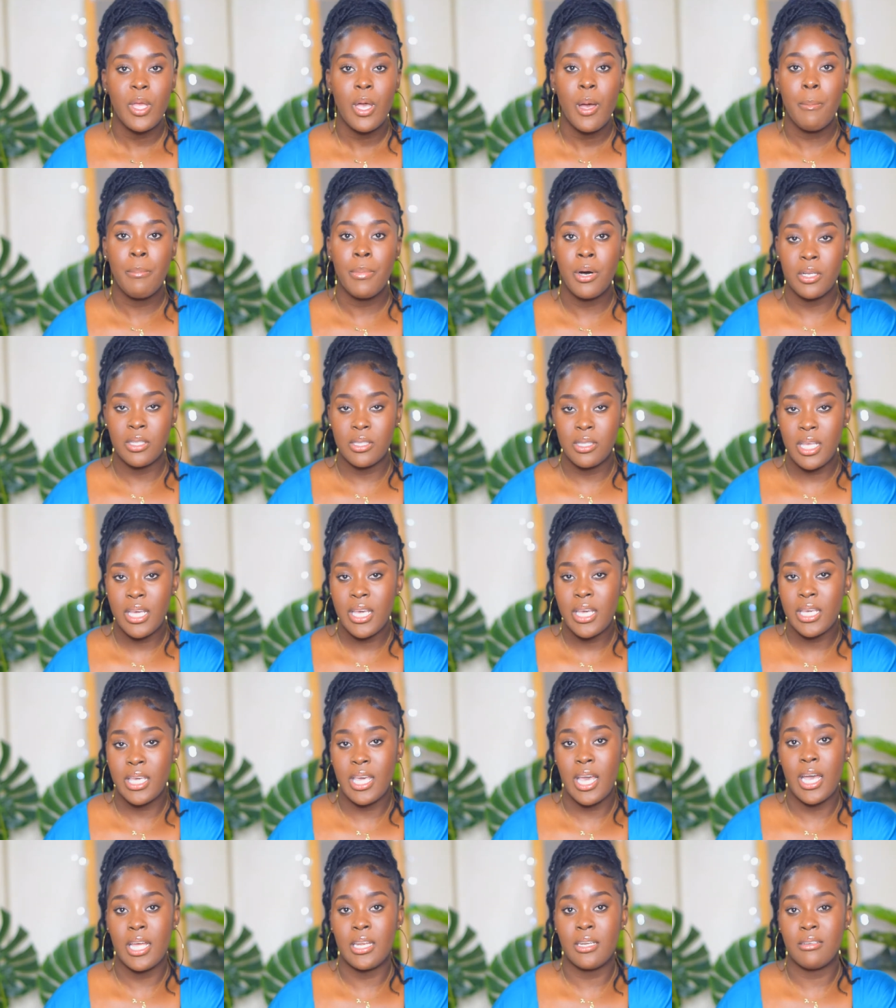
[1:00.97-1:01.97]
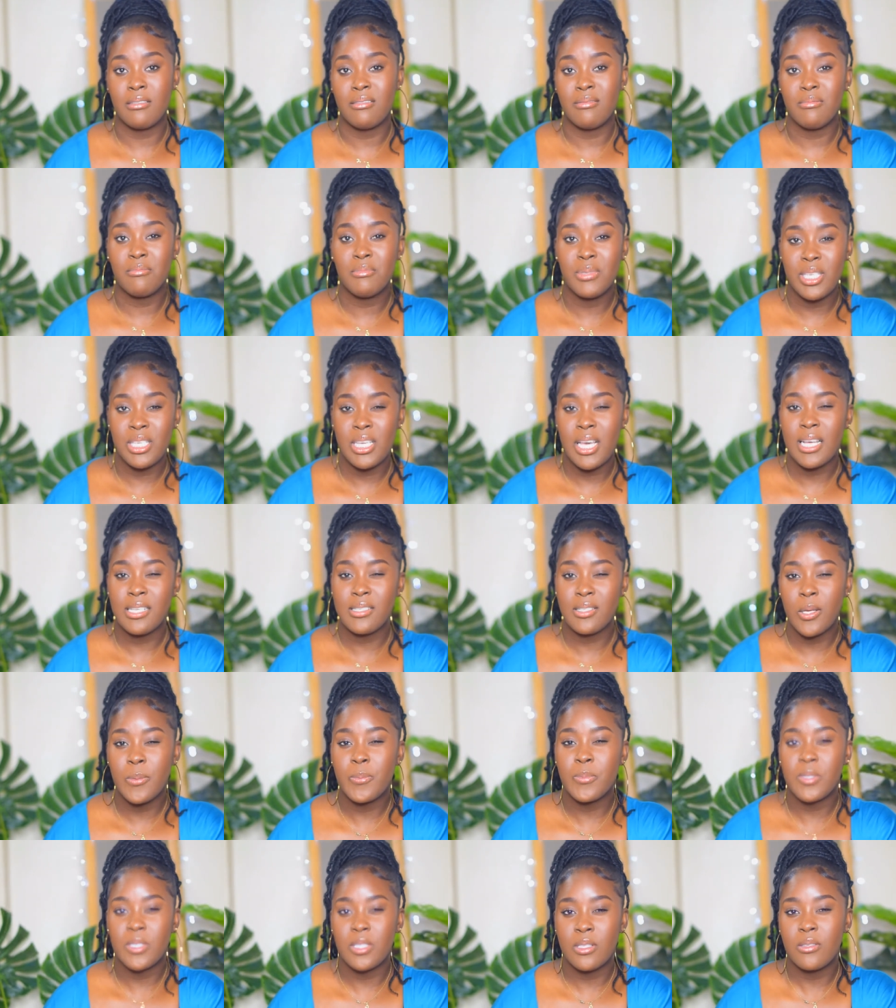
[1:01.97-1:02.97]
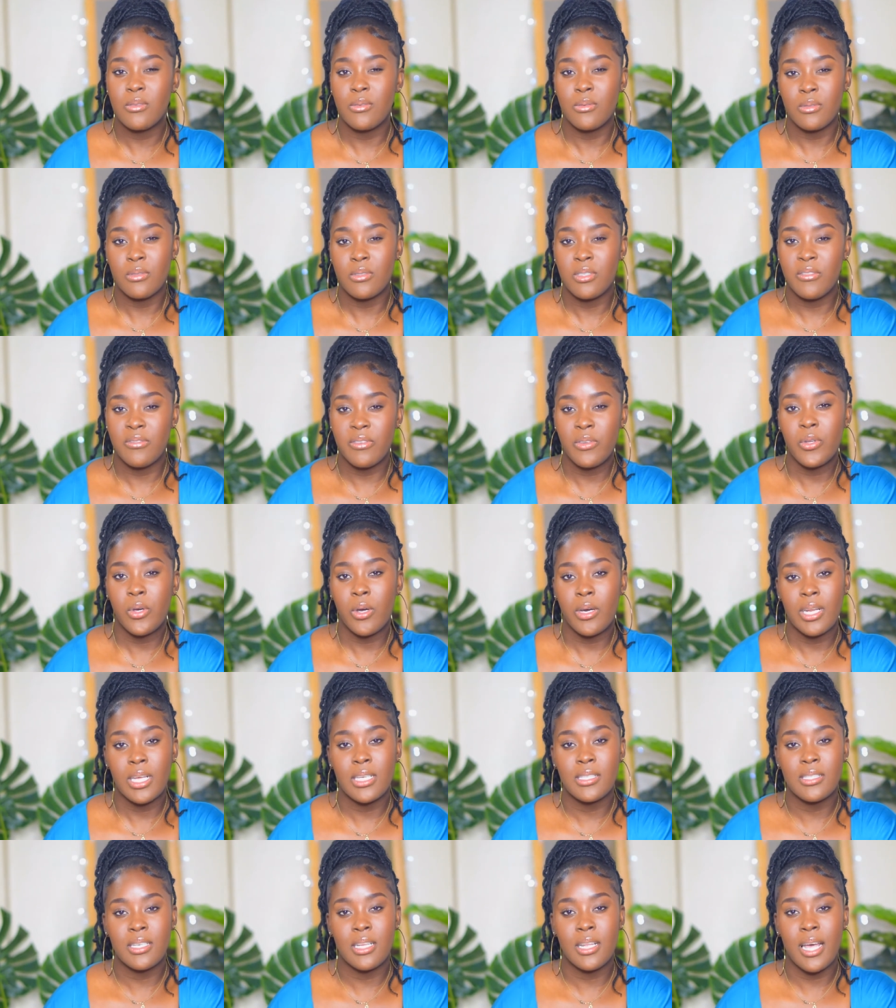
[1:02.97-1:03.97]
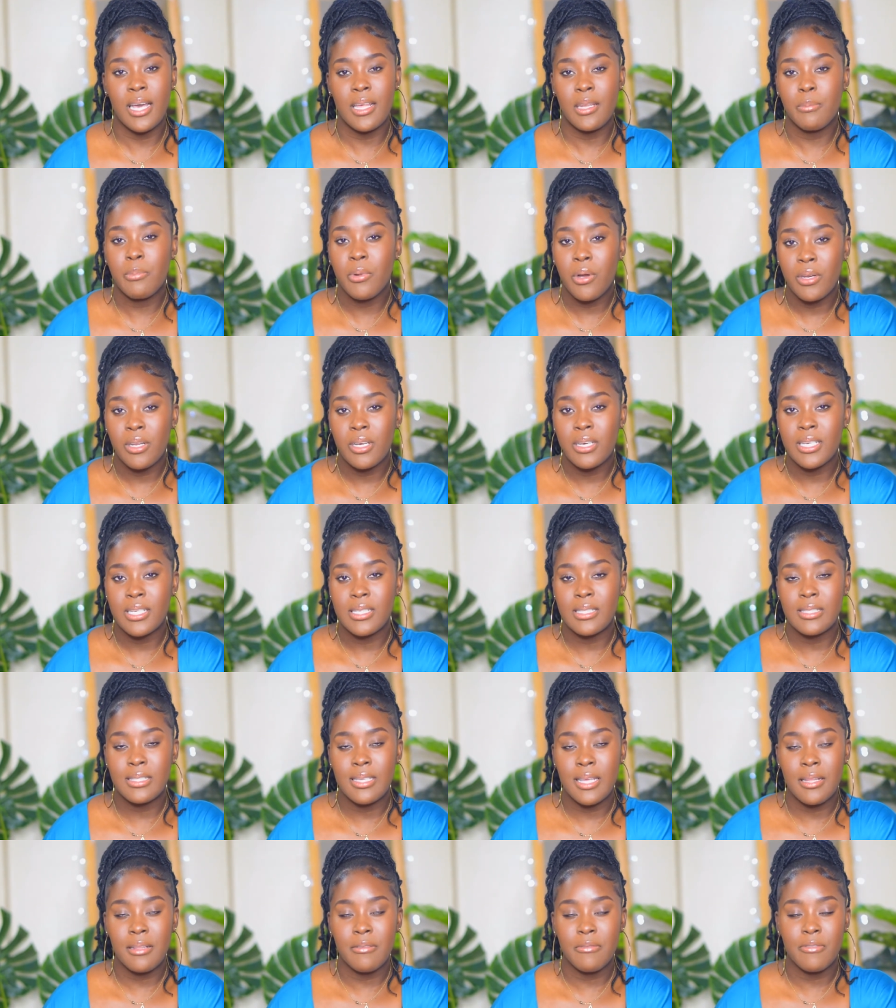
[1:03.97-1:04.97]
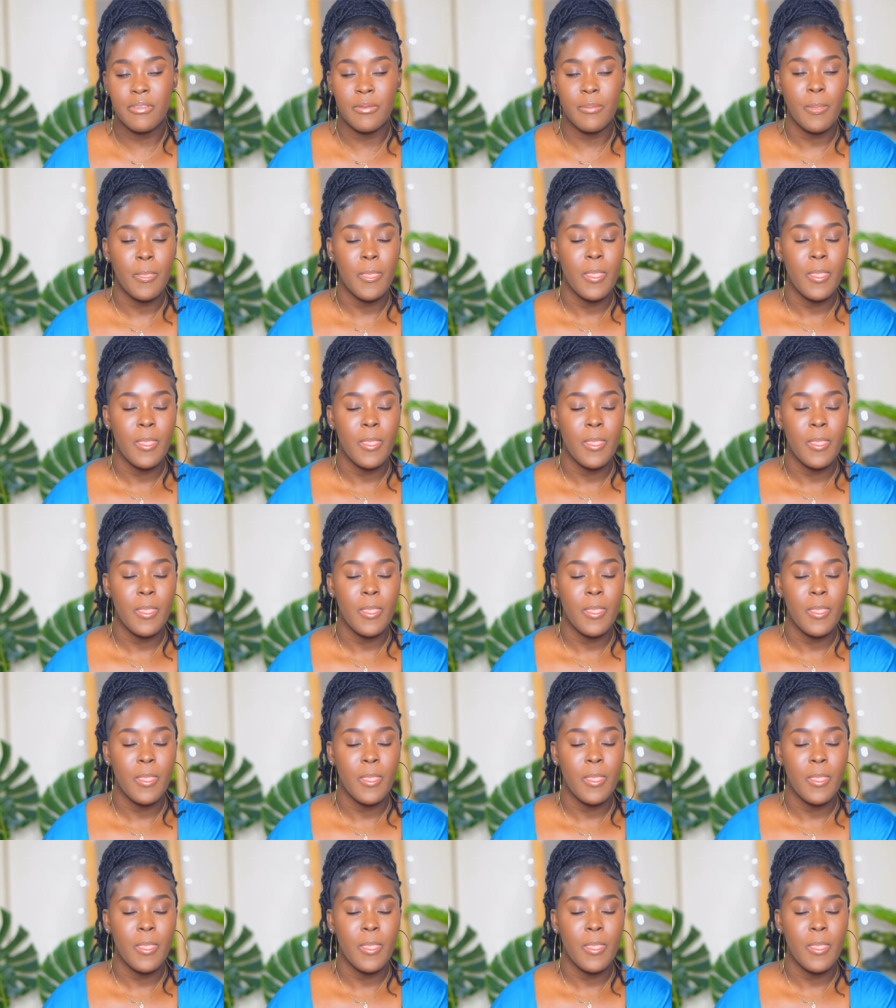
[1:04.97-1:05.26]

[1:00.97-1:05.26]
but they can be a substitute if you know what I say like the product itself